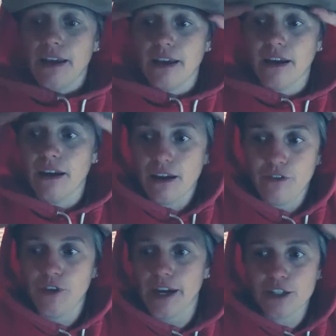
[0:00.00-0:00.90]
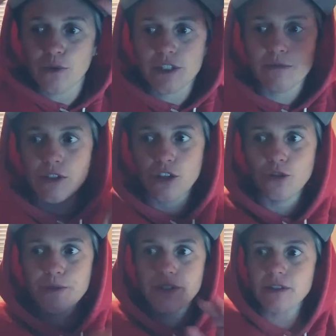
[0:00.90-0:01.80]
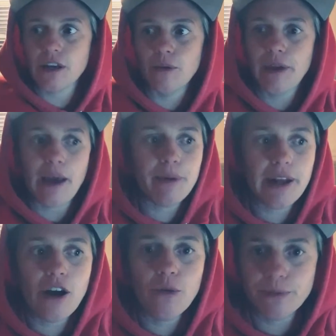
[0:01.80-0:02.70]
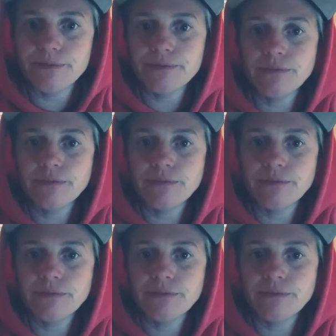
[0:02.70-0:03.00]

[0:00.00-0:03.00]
If you guys want some scoops, I'll be happy to help.